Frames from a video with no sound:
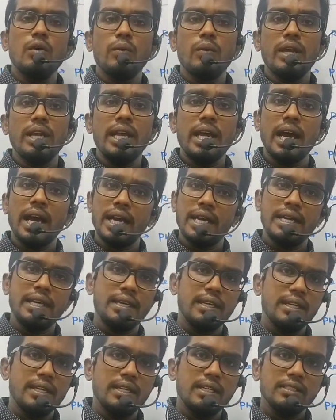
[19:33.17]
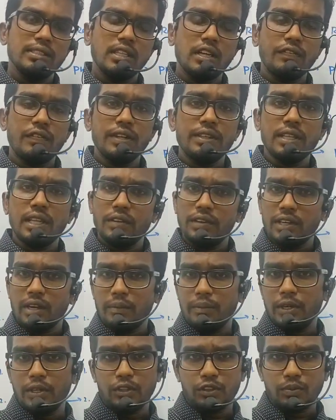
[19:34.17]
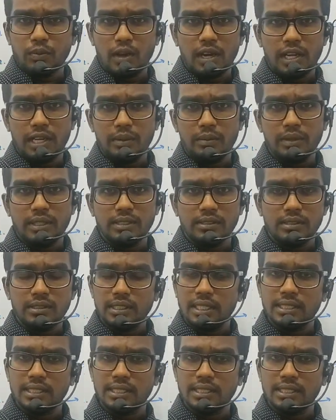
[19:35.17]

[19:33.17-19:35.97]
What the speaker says: very high surface area when compared to small animals.